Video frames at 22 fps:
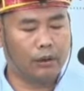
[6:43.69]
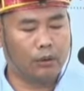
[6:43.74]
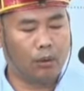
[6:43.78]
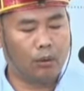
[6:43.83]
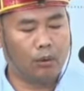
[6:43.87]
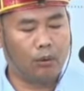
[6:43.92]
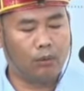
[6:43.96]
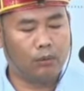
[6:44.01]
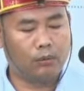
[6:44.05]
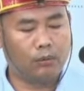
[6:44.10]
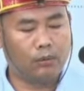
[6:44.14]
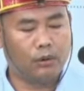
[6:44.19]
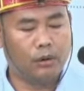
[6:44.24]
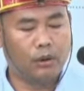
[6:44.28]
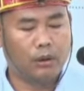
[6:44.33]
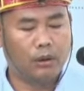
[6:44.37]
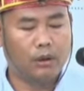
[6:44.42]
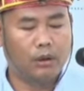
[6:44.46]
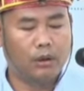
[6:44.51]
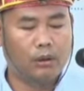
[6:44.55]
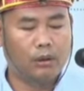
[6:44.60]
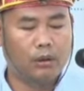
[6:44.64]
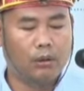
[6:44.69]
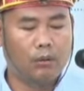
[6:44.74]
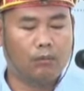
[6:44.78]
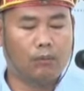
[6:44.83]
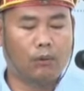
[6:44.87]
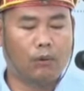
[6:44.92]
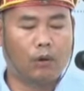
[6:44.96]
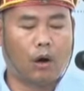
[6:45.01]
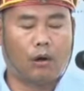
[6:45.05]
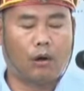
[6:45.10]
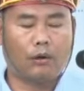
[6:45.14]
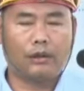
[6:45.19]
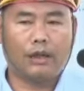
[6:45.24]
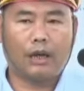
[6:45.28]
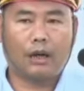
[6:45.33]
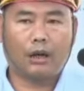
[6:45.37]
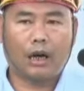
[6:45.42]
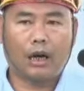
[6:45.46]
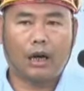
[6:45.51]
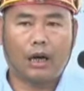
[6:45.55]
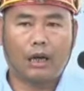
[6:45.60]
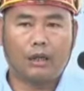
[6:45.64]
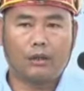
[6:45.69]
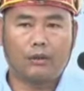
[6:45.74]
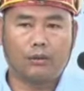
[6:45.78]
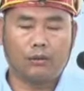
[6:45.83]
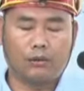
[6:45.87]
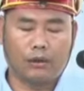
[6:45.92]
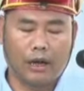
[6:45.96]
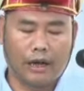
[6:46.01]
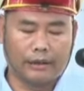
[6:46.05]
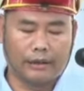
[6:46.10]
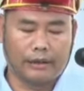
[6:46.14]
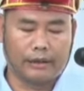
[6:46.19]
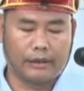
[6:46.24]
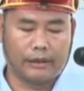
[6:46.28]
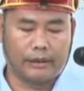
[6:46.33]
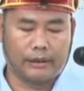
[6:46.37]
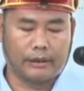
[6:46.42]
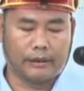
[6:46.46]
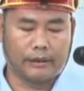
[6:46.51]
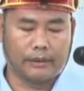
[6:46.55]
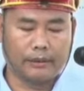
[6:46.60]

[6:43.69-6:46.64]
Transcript: lot for our Naka society,